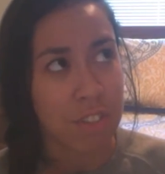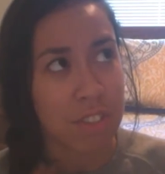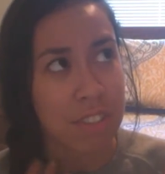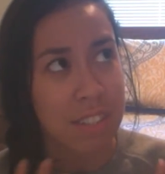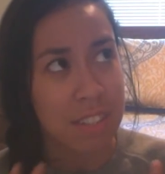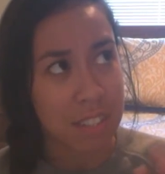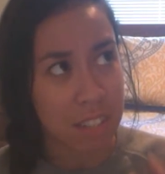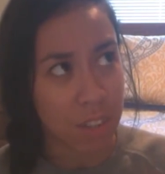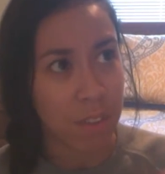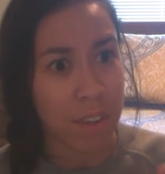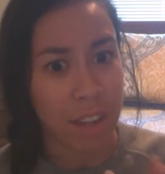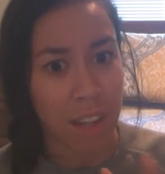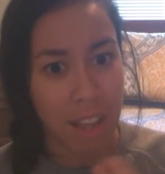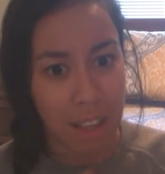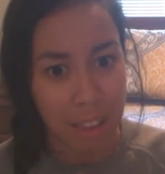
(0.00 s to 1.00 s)

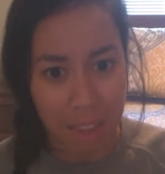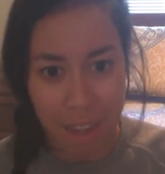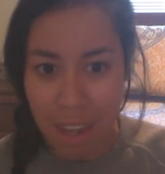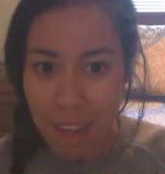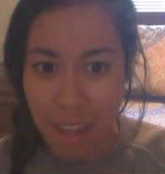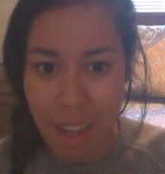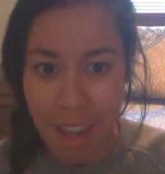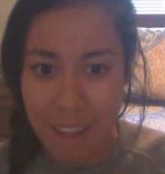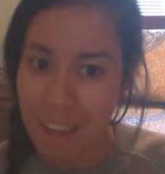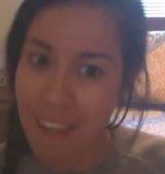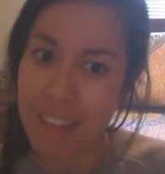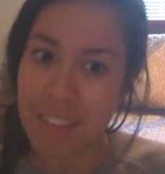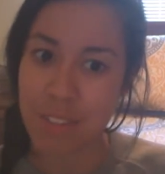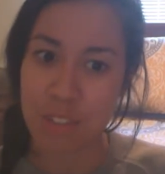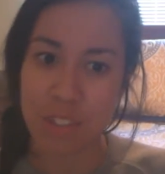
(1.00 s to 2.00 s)
stuttering clinic, I
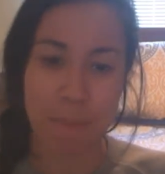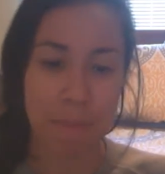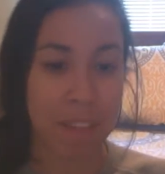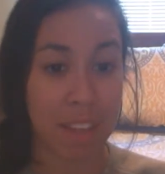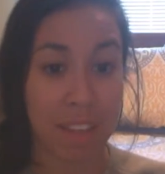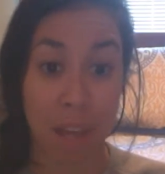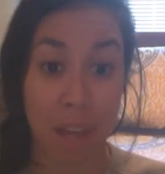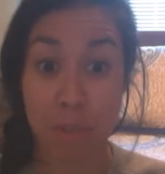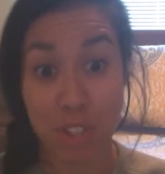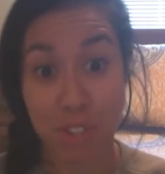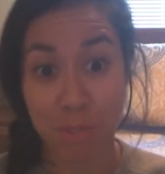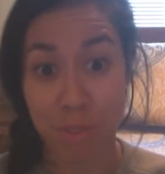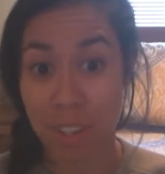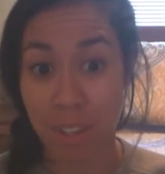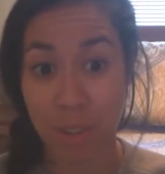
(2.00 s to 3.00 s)
guess, or something like that, which
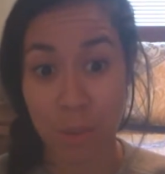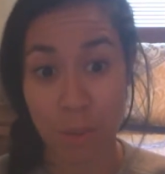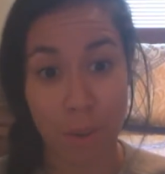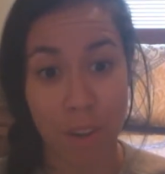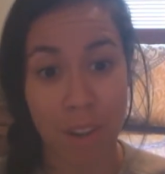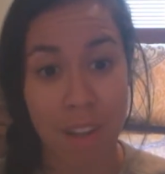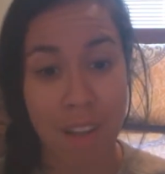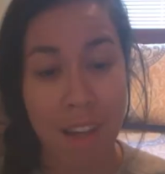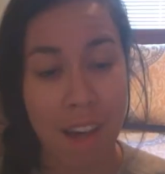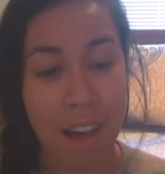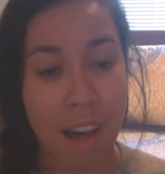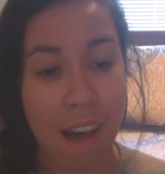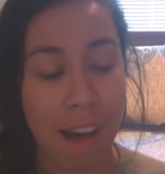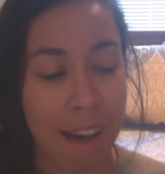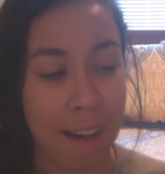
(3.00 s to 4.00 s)
is really cool.
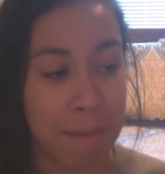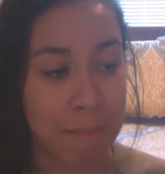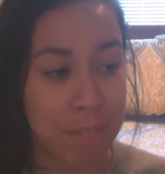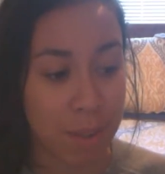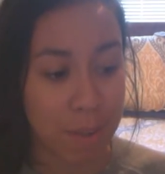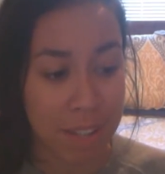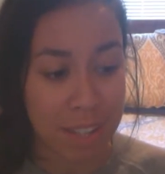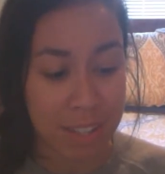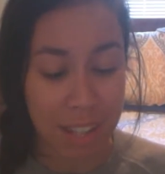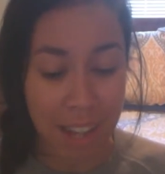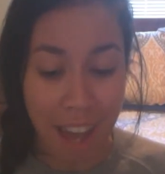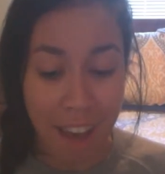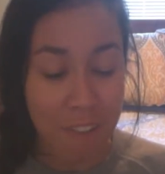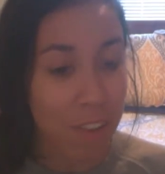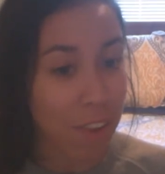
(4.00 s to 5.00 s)
So he's
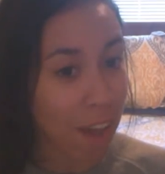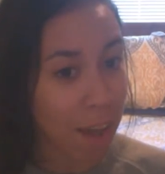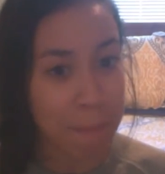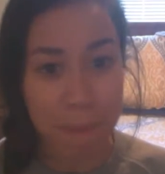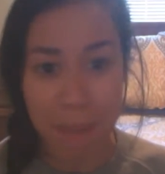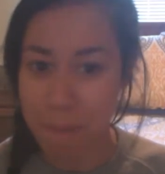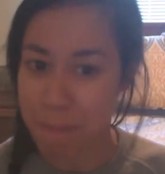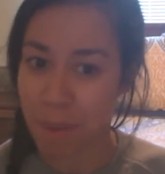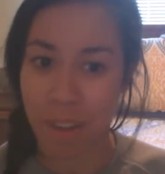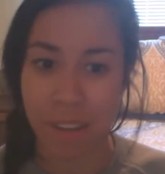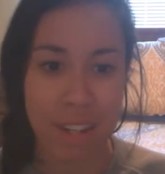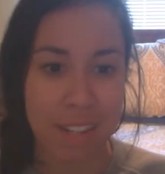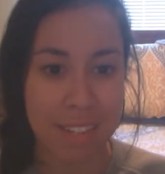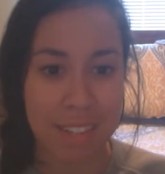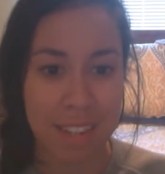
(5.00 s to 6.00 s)
gonna have a lot of people on
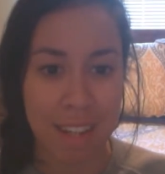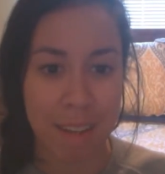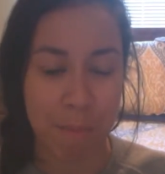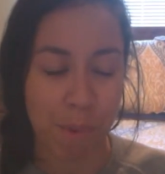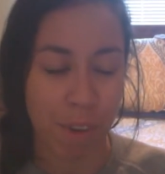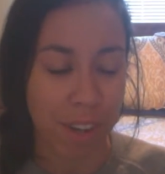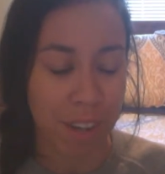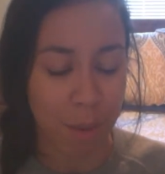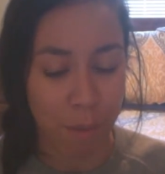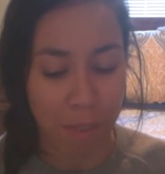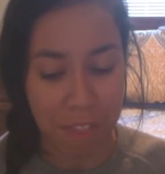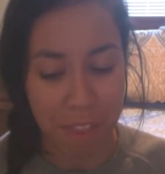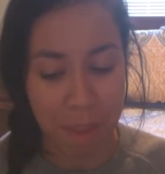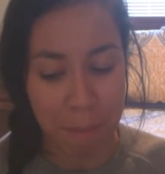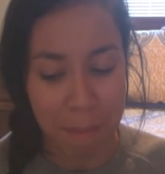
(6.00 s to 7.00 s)
his team working
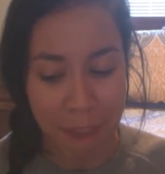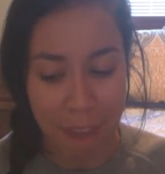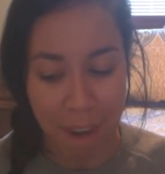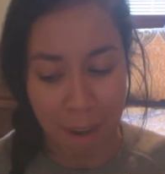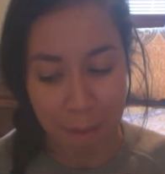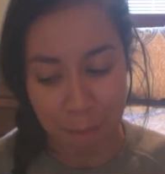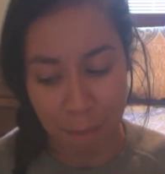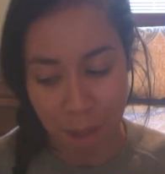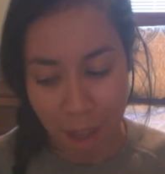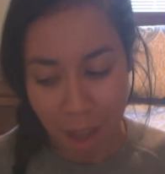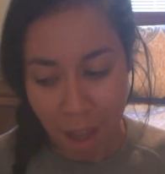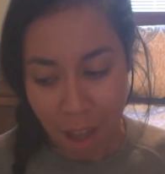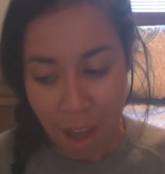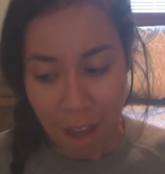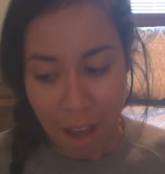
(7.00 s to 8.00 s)
with him, and
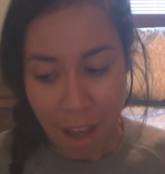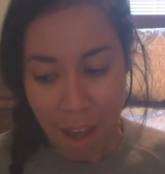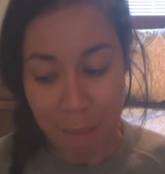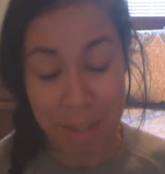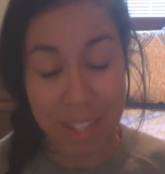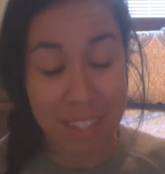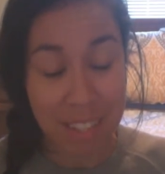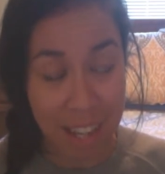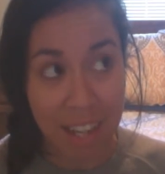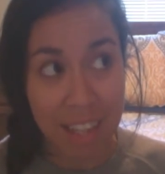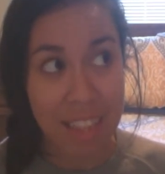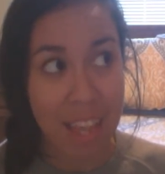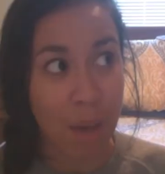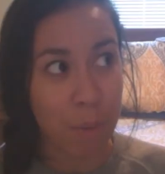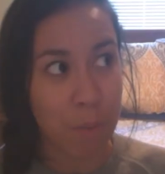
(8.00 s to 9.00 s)
I'm
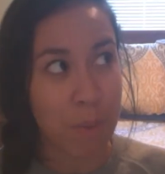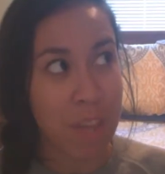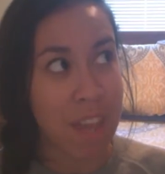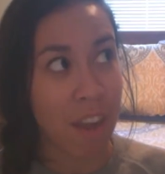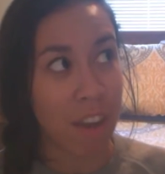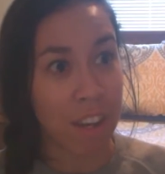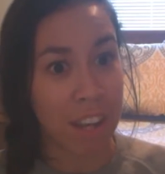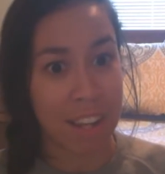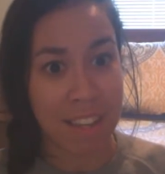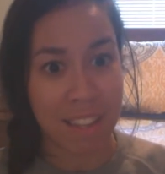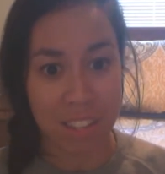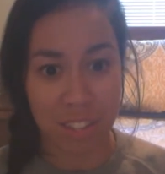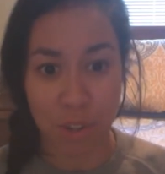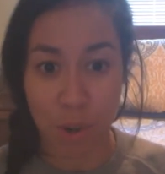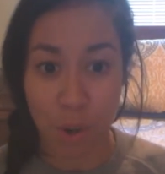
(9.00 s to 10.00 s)
excited that we are getting
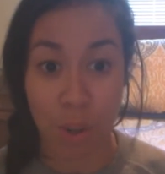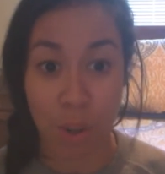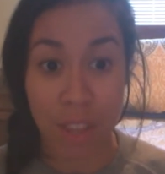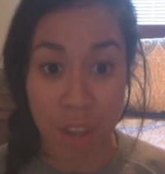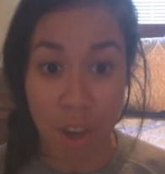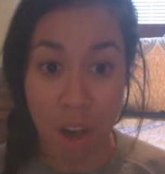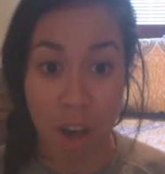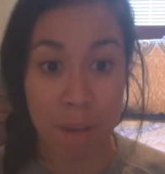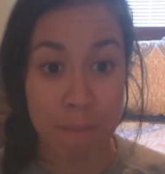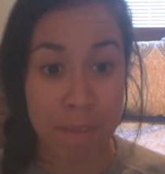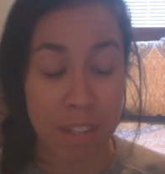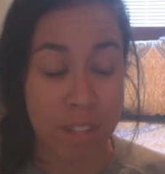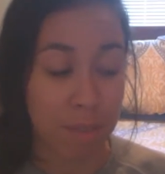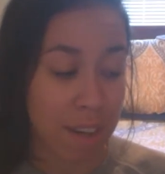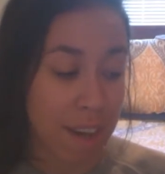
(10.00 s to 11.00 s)
this early on,
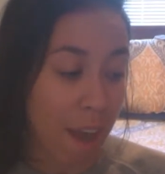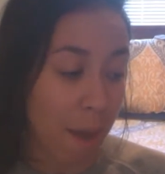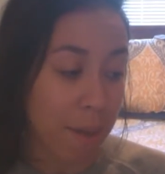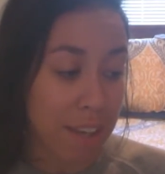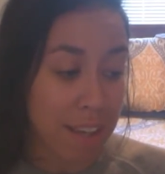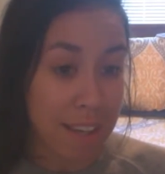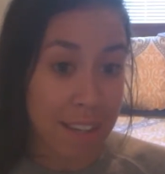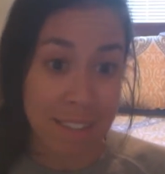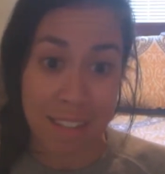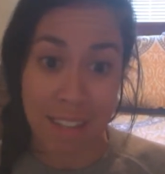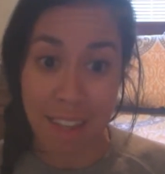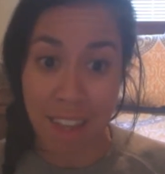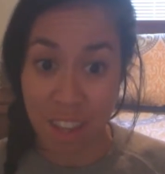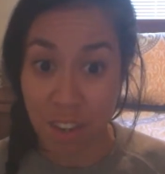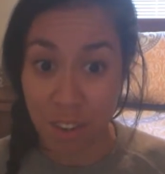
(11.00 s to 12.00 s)
because right now he is in
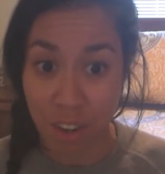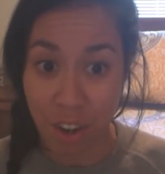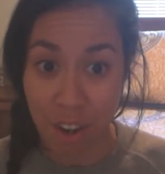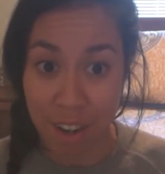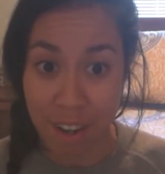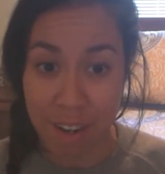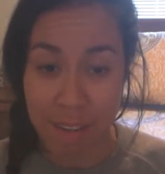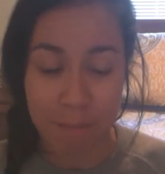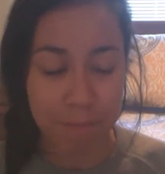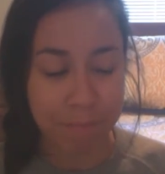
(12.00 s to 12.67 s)
kindergarten